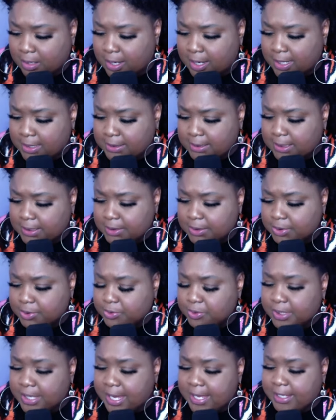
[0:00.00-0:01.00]

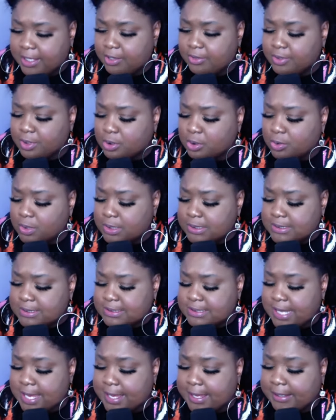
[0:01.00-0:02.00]
Hallelujah. I hear the Lord
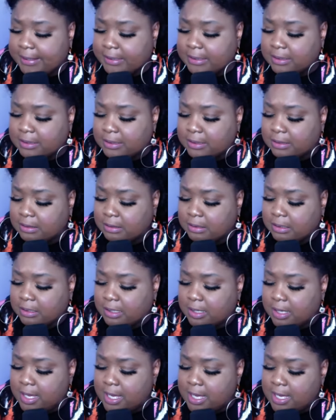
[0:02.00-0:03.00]
say,
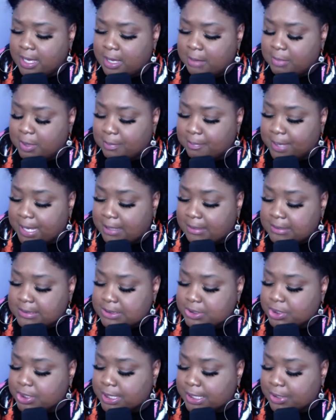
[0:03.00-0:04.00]
I'm
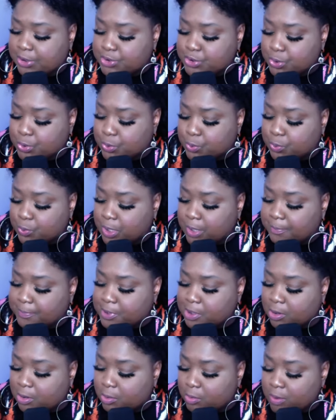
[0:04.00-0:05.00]
about to
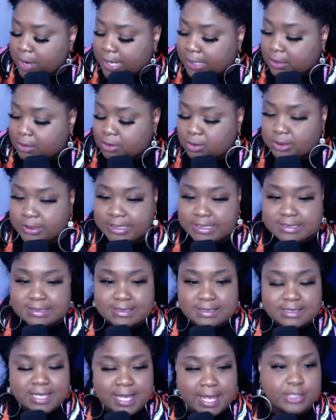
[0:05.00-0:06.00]
interrupt your regularly
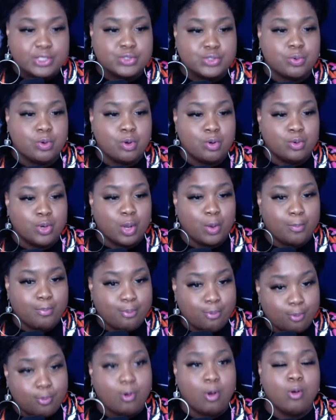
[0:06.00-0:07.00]
scheduled
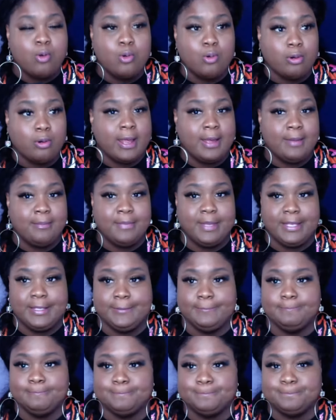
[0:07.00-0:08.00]

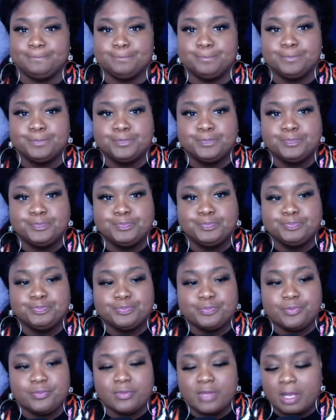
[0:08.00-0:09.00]
programming.
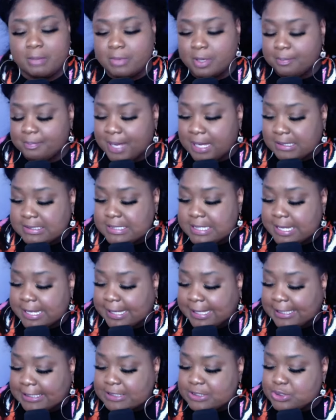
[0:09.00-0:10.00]
I'm about
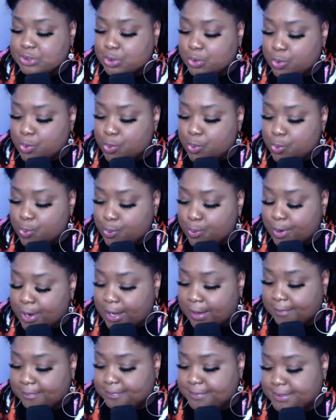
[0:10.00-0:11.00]
to
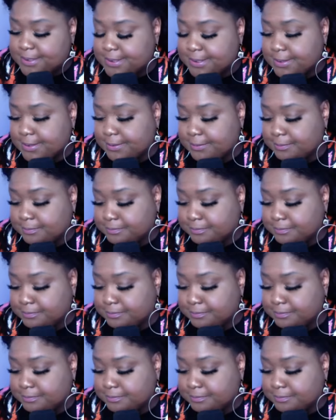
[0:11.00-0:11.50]
interrupt.